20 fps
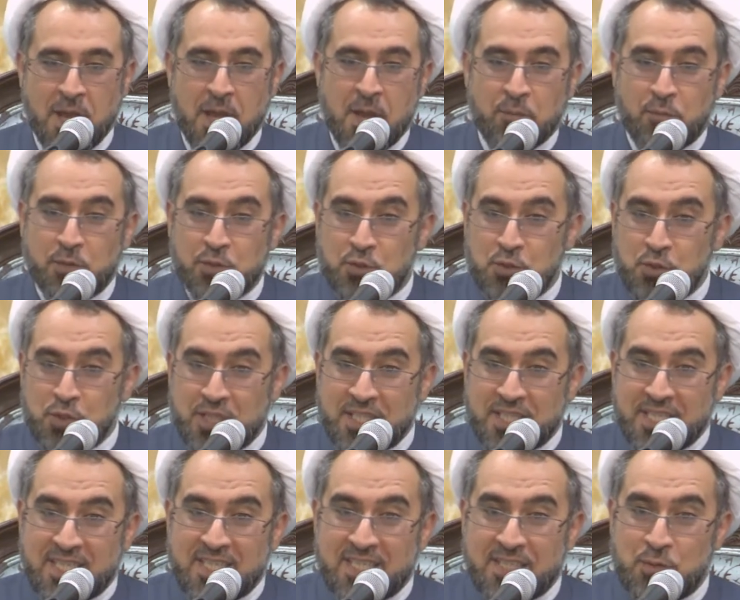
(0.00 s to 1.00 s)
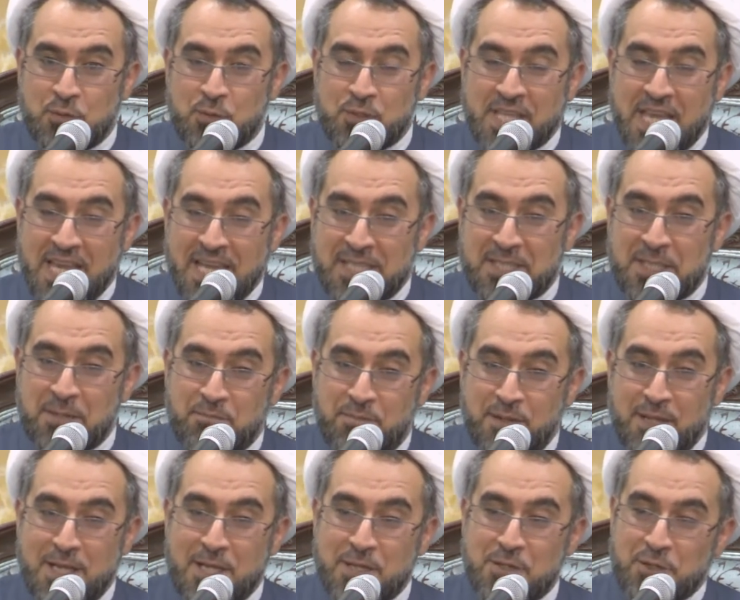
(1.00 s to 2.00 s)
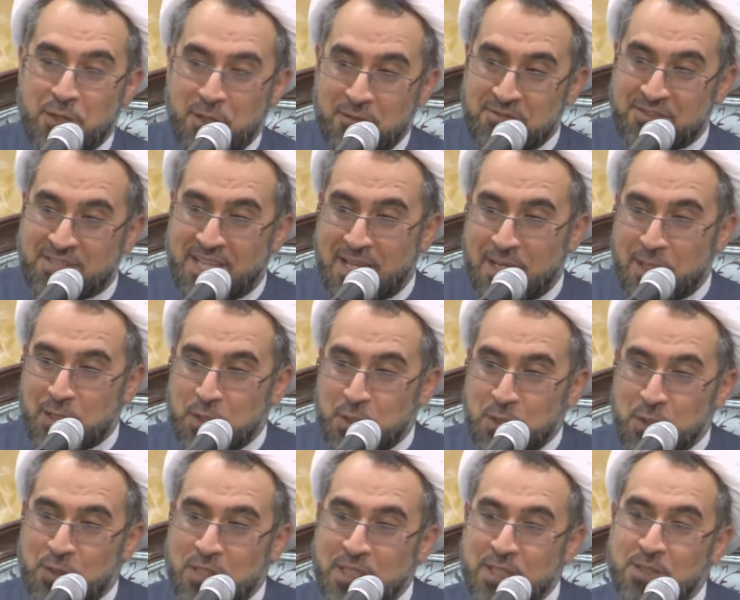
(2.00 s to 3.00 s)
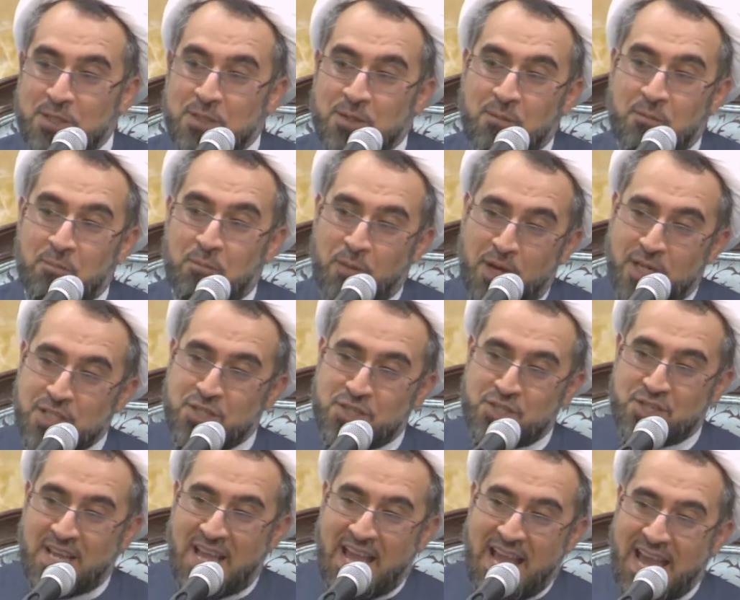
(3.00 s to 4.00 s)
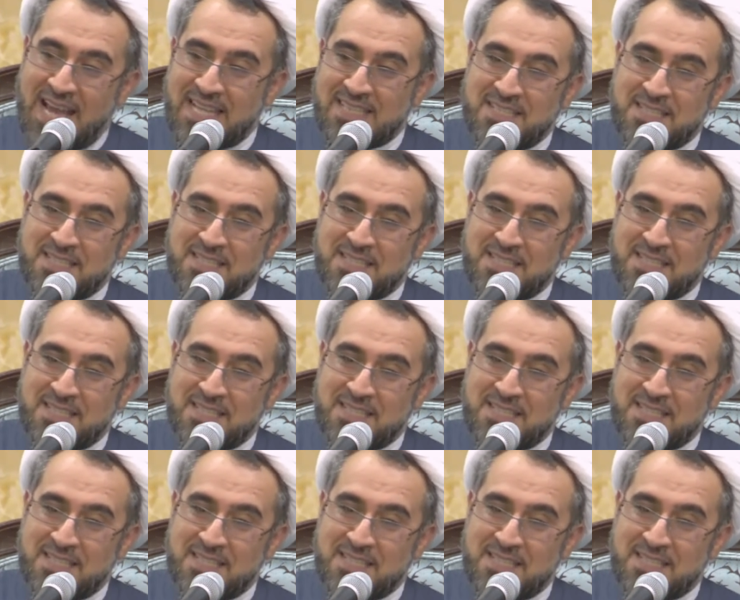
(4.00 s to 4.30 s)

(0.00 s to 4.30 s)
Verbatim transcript: But to, to take the pleasure of salat, you need much added